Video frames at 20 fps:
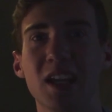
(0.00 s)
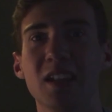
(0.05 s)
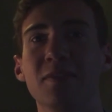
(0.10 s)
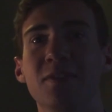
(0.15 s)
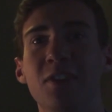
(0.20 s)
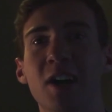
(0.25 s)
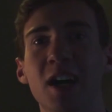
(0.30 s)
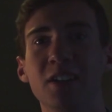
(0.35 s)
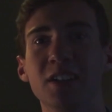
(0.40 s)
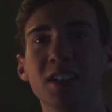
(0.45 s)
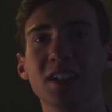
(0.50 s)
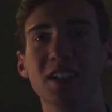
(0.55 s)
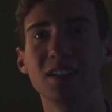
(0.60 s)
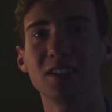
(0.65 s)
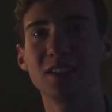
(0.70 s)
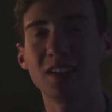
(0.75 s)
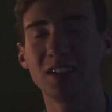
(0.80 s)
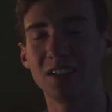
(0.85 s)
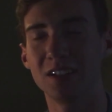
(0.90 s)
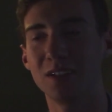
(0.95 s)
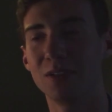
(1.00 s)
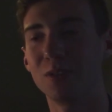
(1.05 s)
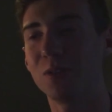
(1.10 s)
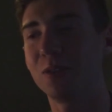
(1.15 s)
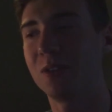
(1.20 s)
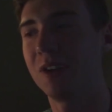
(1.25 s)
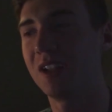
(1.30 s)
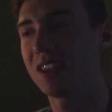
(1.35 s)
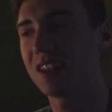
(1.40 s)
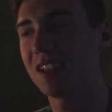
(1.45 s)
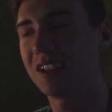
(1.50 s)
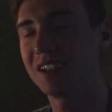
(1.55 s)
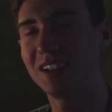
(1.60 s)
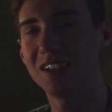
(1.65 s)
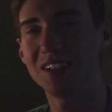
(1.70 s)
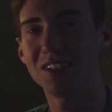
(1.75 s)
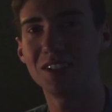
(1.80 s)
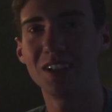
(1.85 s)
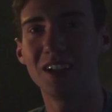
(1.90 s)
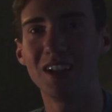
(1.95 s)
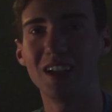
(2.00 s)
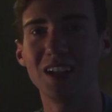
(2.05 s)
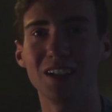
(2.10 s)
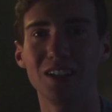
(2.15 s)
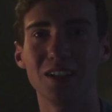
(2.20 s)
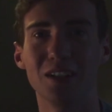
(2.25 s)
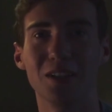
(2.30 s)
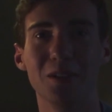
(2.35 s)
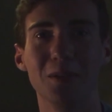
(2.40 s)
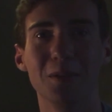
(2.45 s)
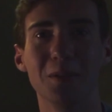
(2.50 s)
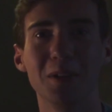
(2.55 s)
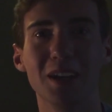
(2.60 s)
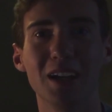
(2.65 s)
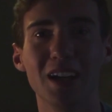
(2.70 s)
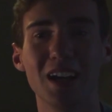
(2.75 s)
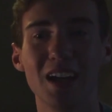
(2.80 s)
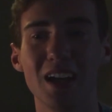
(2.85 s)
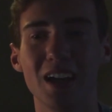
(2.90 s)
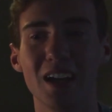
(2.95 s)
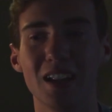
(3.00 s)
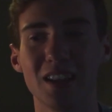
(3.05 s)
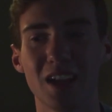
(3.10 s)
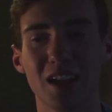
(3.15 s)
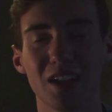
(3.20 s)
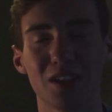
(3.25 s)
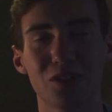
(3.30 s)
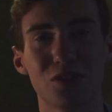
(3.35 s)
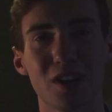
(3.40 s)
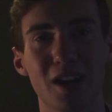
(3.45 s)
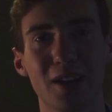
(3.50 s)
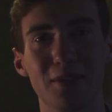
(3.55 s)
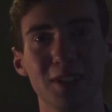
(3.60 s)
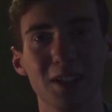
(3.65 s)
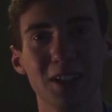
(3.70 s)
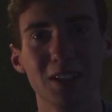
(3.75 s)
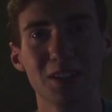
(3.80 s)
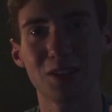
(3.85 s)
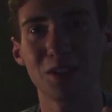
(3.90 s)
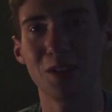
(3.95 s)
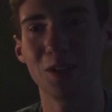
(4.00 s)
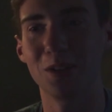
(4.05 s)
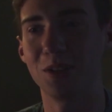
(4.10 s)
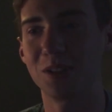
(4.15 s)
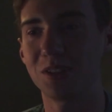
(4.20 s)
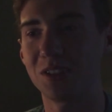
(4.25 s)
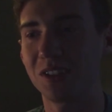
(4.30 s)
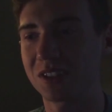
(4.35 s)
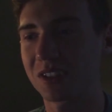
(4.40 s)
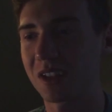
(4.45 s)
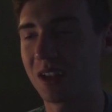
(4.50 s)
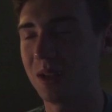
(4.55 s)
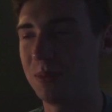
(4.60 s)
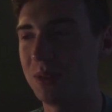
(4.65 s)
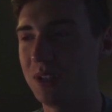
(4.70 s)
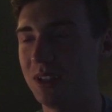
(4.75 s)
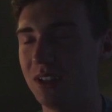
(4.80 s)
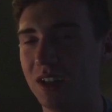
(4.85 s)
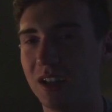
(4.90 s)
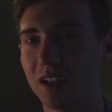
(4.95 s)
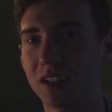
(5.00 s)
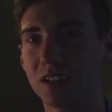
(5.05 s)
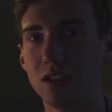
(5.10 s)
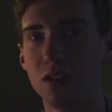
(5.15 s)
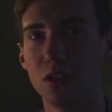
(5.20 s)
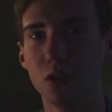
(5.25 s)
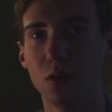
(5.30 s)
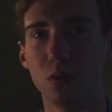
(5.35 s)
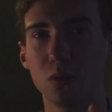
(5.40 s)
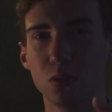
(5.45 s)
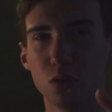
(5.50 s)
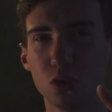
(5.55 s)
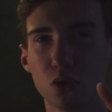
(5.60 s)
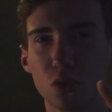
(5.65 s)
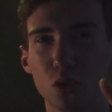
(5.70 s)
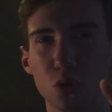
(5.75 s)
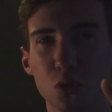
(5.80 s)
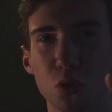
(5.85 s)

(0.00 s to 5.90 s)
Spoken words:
violent, or anything, that extravagant. So it's just gonna be like, just a